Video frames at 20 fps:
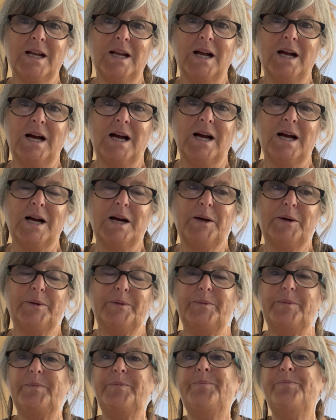
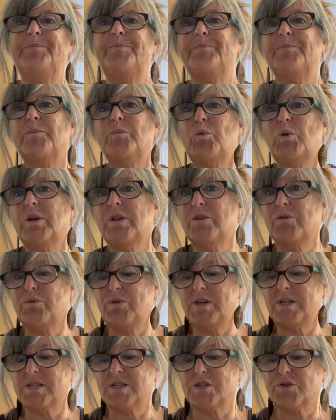one of the
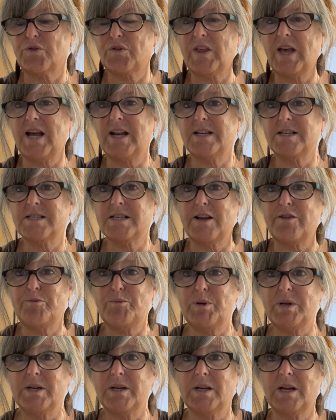reasons for that is I've
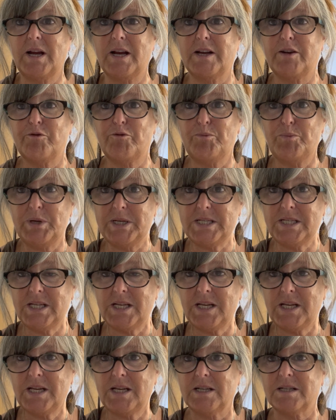been kind of
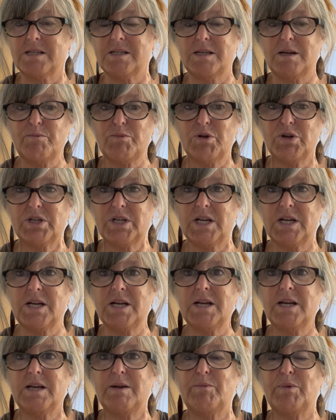busy. It's
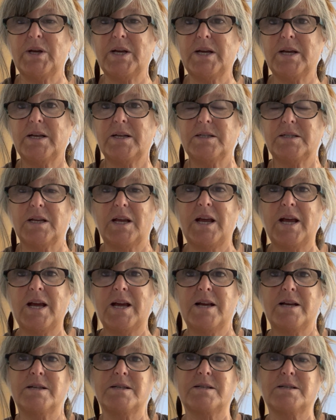summertime, and
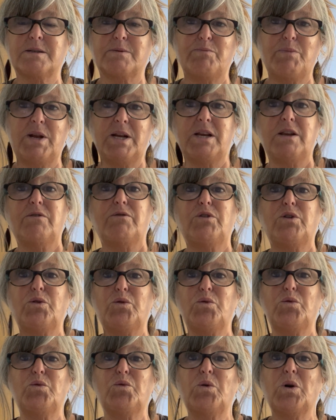as many of
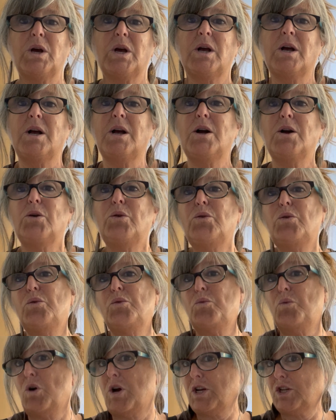you who
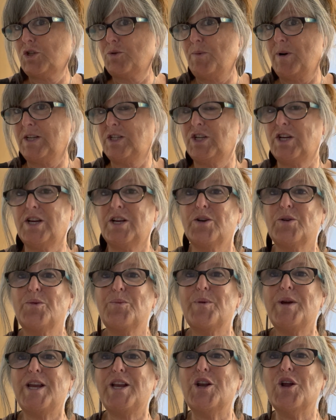watch my channel
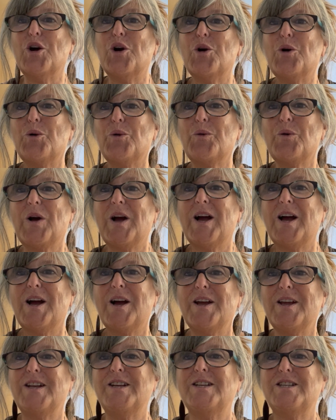may know,
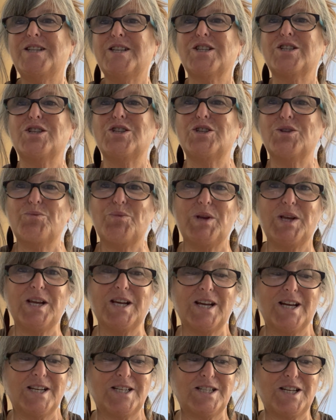in addition to
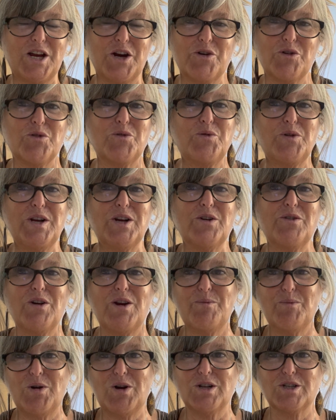being a tarot reader,
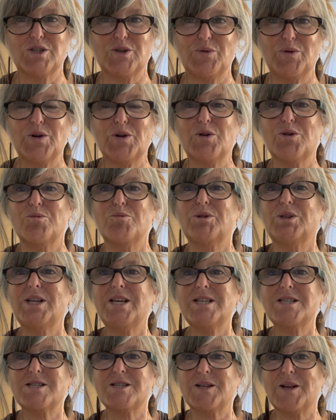I'm also an
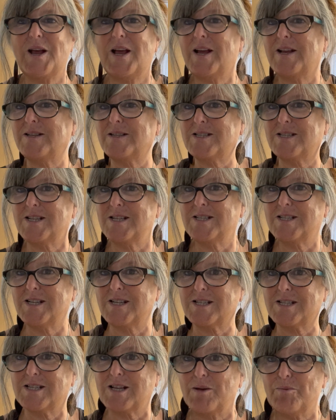herbalist, and since
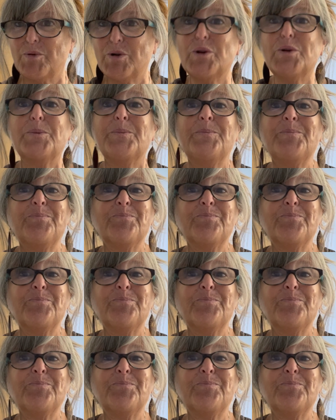it's summer,